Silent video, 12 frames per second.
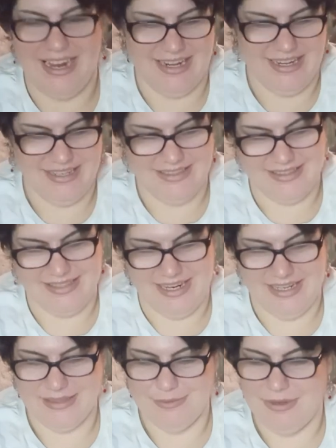and it
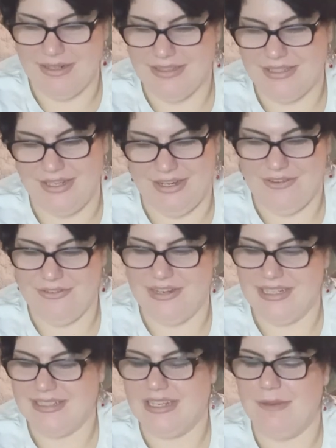says 1, 2,
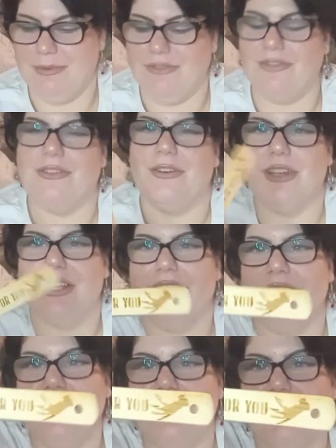Freddy's coming for
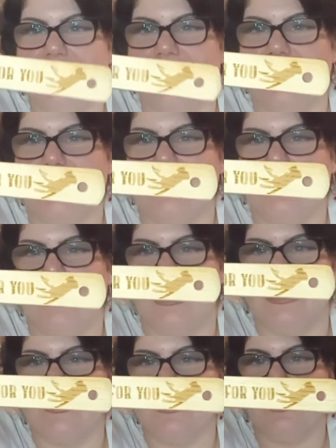you. And then it's got like
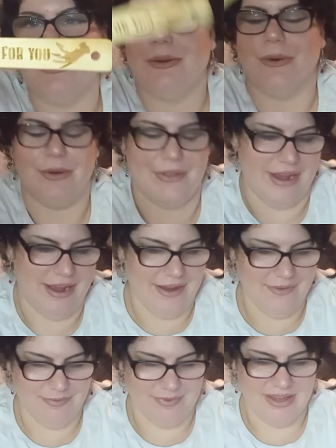his claw there.
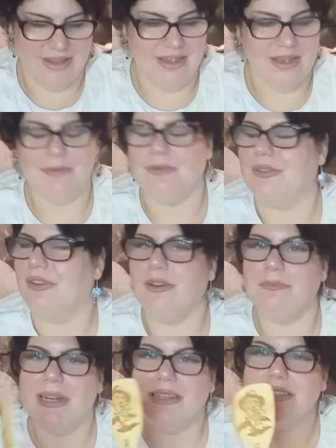Not
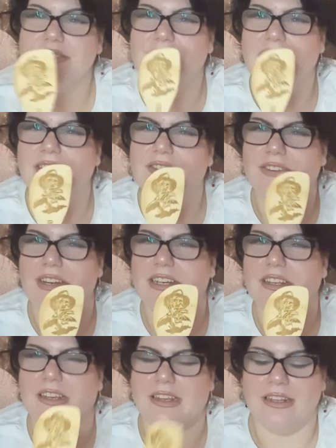a massive fan of
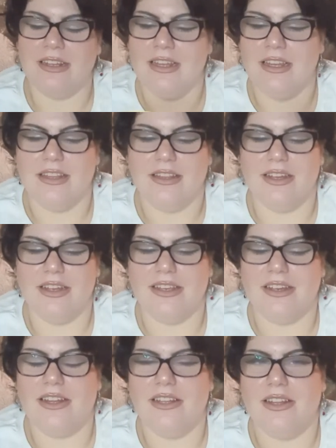Freddy.
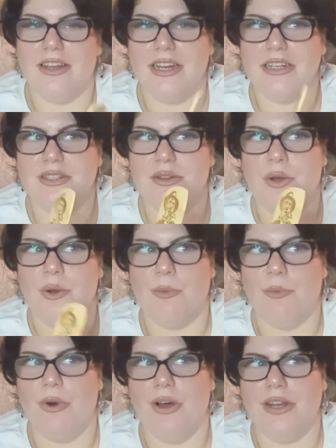Like, I liked
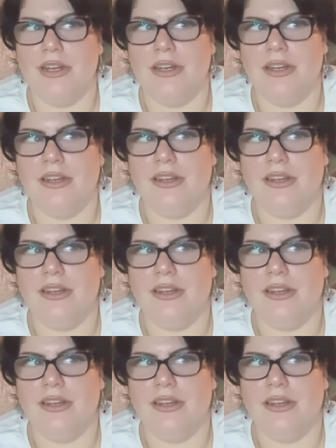1, I